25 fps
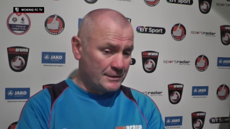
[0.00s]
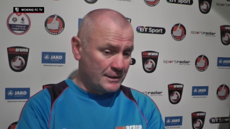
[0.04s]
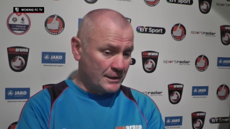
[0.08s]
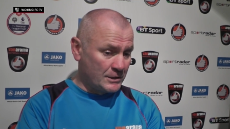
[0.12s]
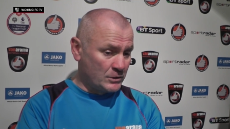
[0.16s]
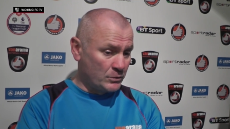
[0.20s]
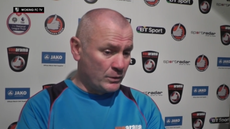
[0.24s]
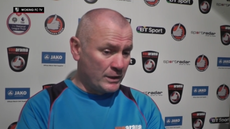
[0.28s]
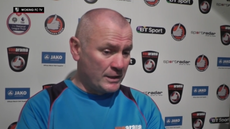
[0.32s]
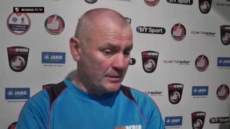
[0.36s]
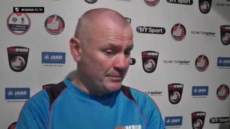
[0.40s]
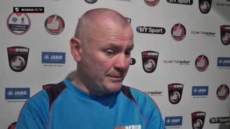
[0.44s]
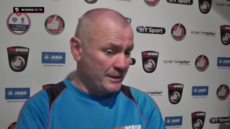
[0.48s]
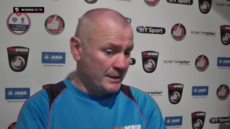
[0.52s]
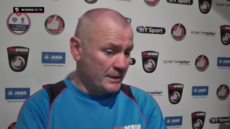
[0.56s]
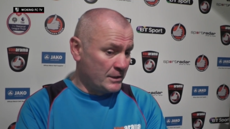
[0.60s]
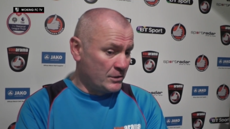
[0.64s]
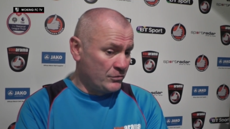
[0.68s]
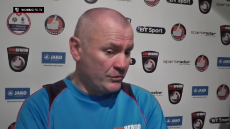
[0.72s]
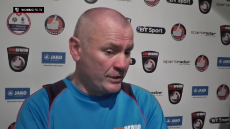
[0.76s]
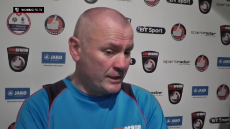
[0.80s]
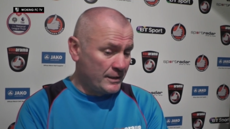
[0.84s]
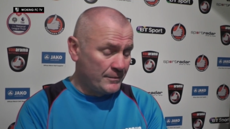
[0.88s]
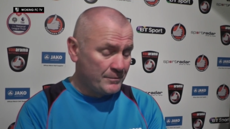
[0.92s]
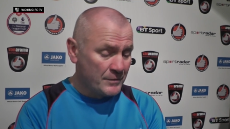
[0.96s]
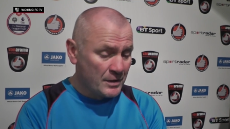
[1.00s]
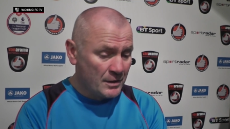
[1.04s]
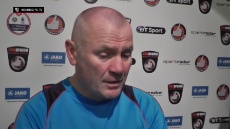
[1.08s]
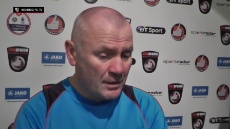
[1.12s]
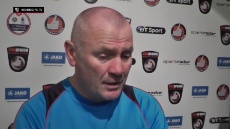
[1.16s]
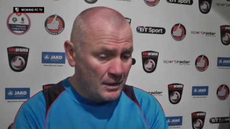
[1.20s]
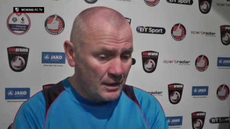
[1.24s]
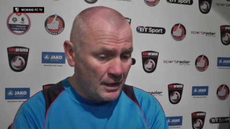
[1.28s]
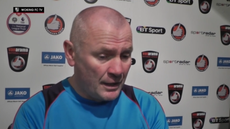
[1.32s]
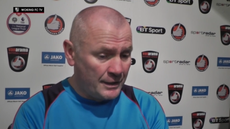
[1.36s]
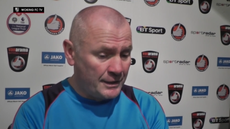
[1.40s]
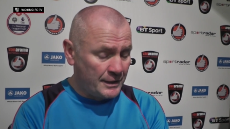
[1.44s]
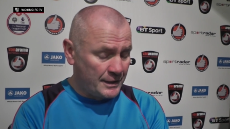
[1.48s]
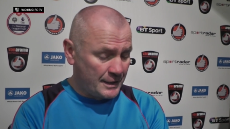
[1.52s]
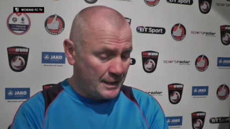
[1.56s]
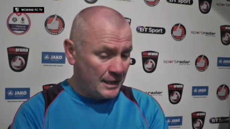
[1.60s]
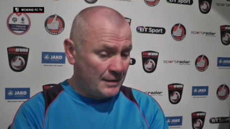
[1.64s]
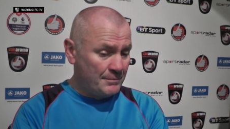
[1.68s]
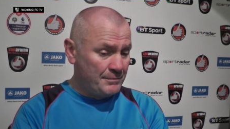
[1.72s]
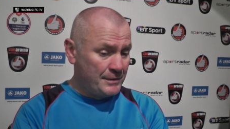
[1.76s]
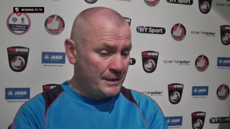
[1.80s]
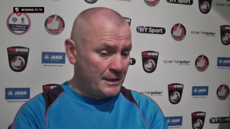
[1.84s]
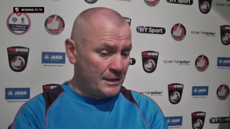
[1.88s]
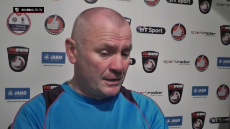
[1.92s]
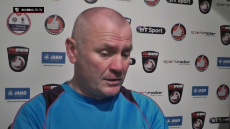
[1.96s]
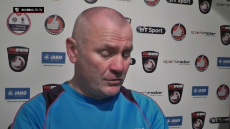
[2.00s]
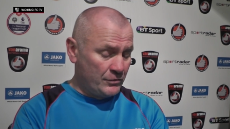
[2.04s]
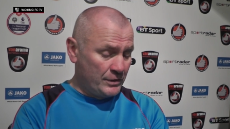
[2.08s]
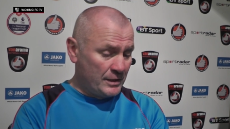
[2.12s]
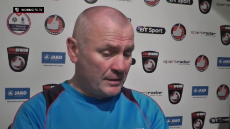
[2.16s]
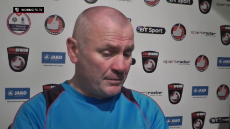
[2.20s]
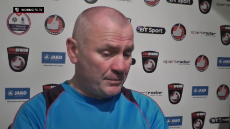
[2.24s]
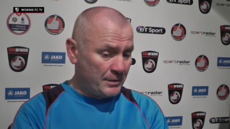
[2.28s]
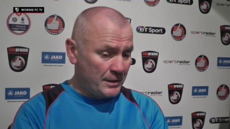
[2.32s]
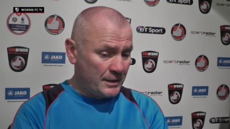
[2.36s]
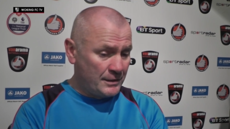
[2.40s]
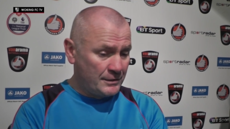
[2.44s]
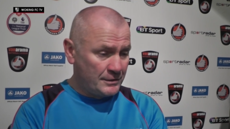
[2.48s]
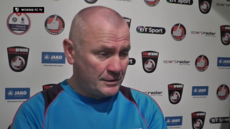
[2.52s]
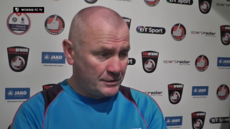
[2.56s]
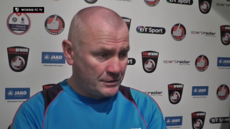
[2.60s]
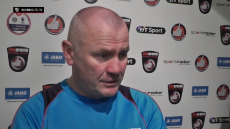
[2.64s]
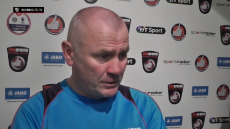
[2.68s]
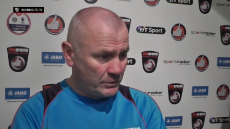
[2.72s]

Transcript: and that's why I made a career. And you can career by just